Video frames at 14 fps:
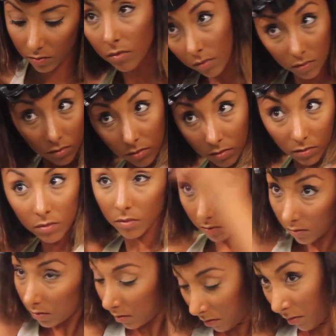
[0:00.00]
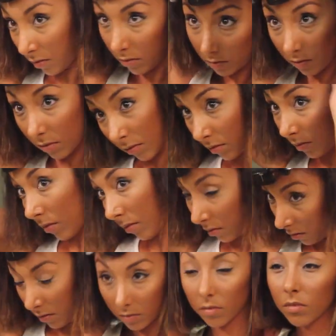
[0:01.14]
before I, one, grow it
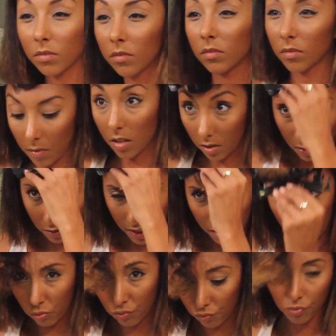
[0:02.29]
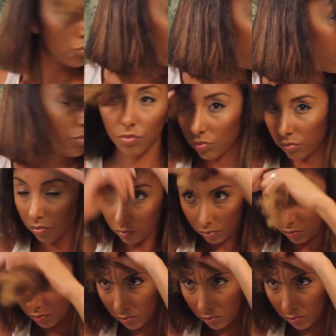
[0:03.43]
out, and two, start the inversion method. So I